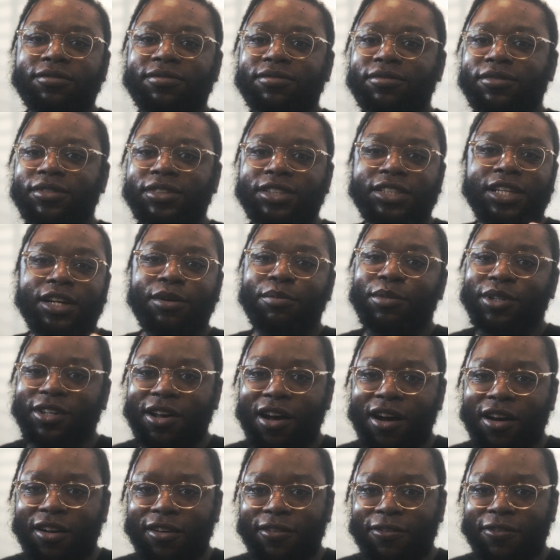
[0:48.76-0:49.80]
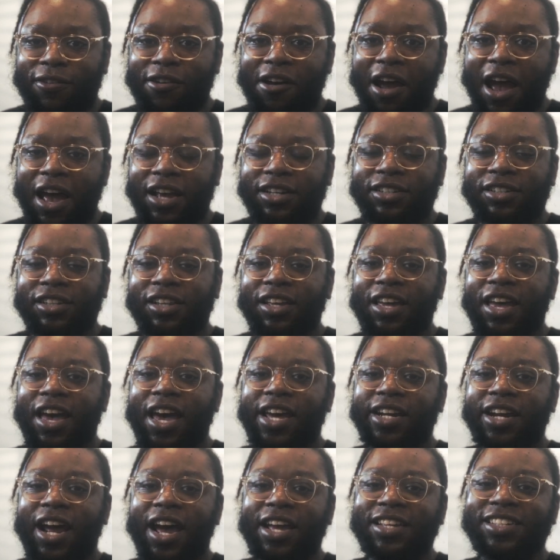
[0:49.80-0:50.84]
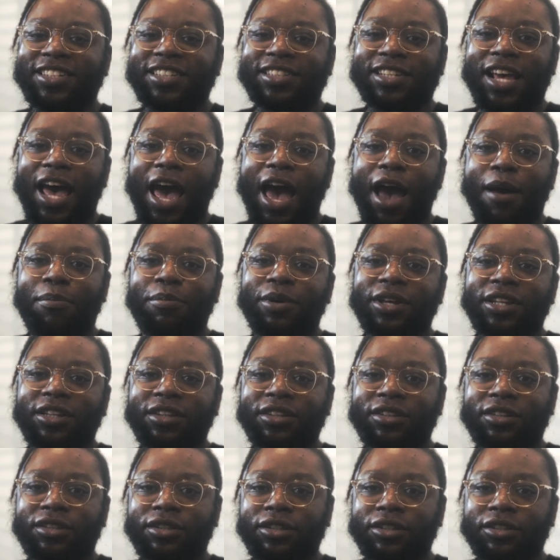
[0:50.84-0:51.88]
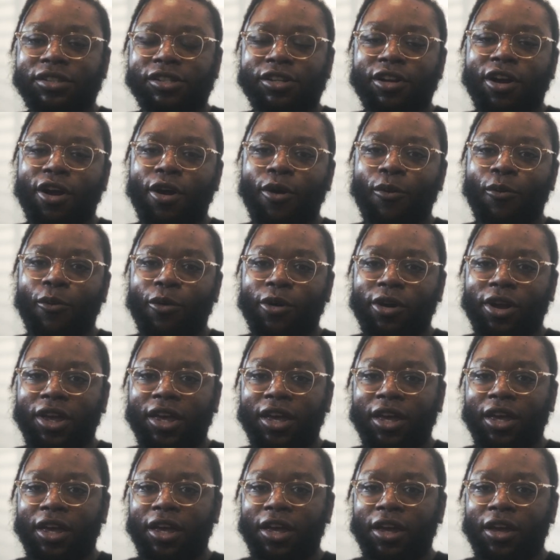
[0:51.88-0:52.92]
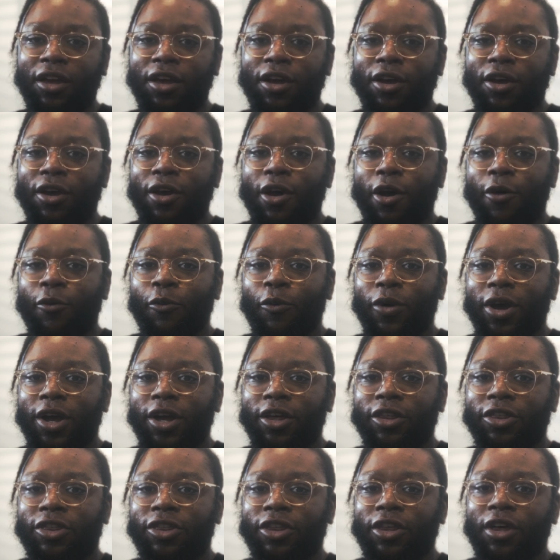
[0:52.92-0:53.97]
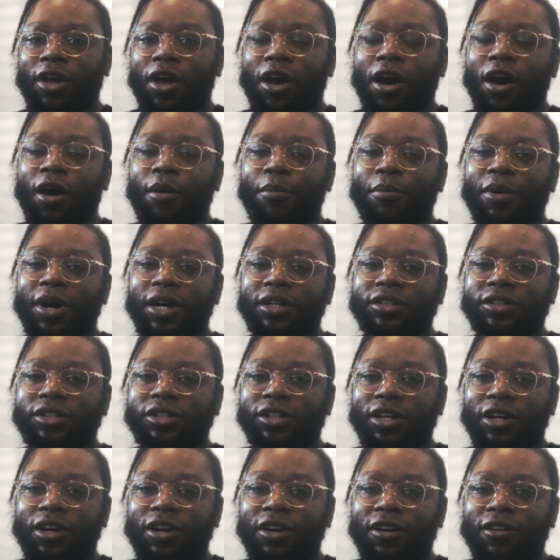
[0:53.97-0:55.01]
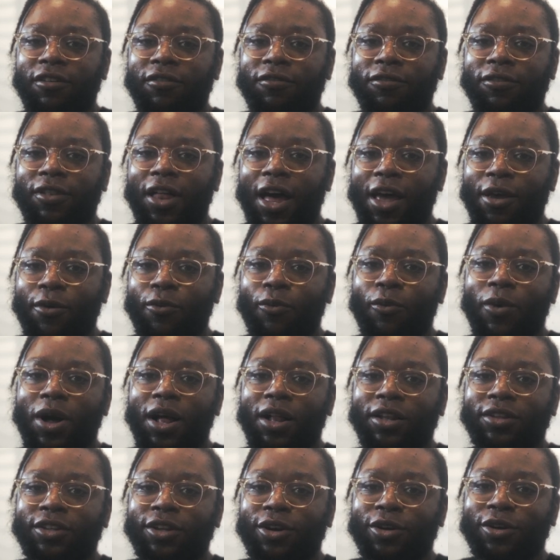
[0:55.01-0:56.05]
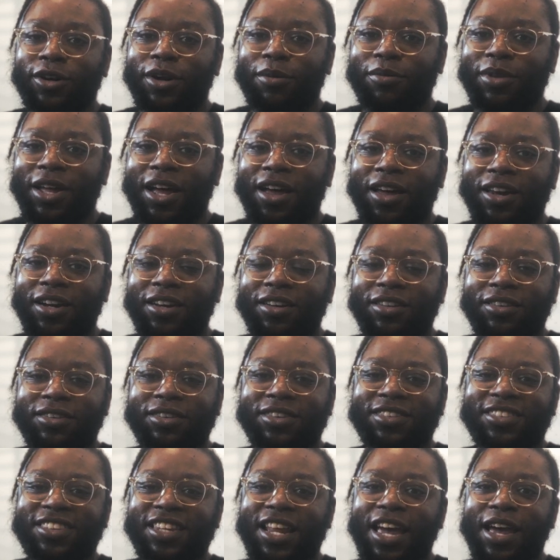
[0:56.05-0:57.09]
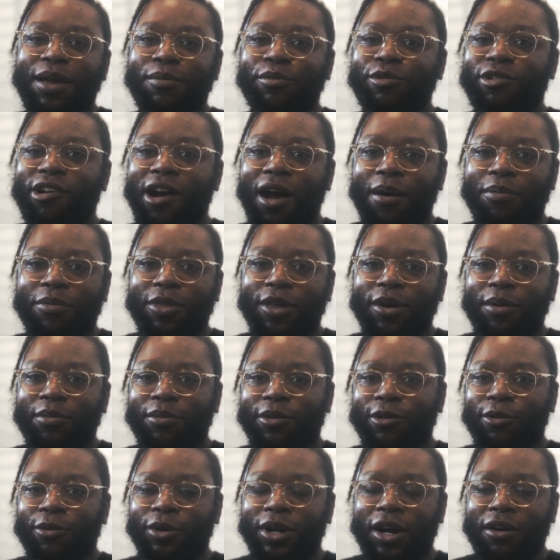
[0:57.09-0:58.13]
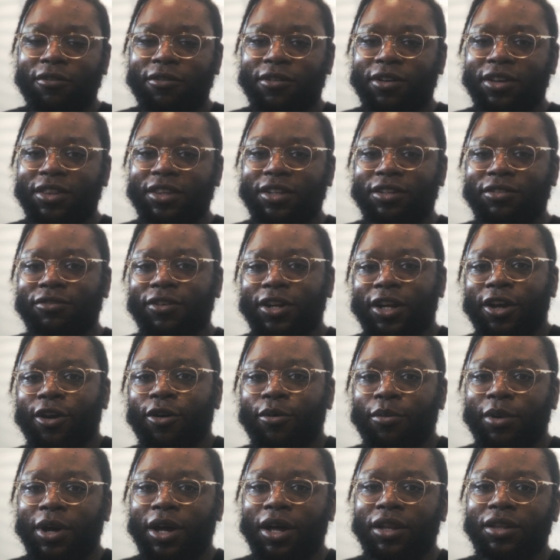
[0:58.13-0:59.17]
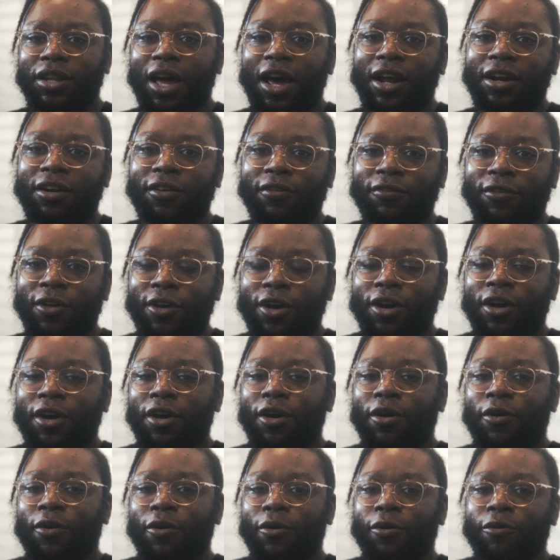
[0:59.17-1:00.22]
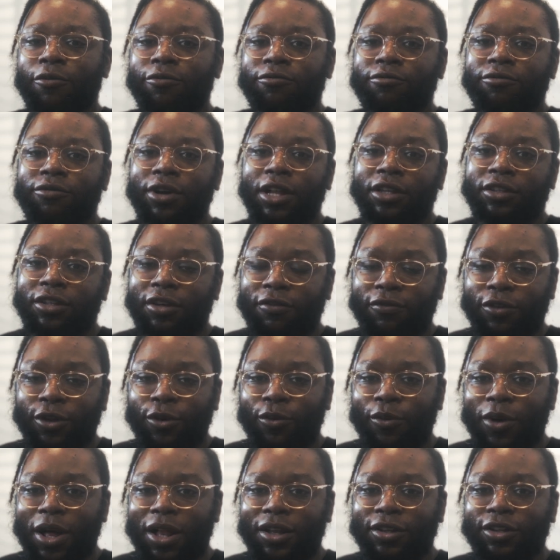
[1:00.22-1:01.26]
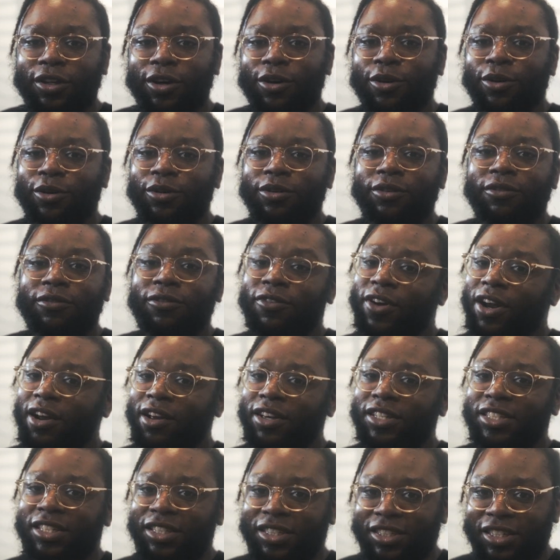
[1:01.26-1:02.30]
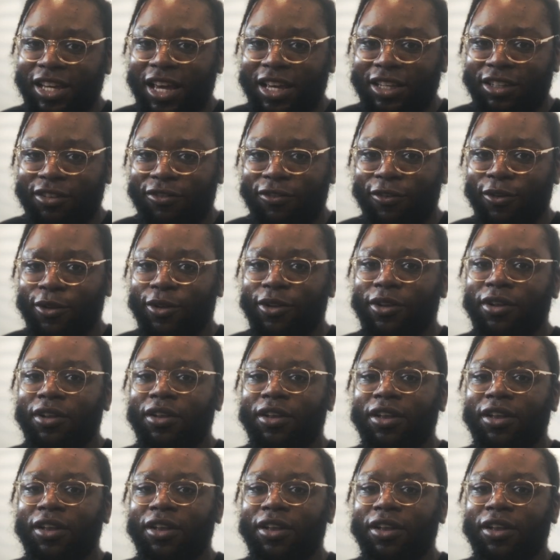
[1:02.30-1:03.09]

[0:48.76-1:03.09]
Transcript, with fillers: cinematographer actually, and I just happened to start working with a bunch of like well known, I'm not going to name drop them or whatever in this video, but a lot of relatively well known, very successful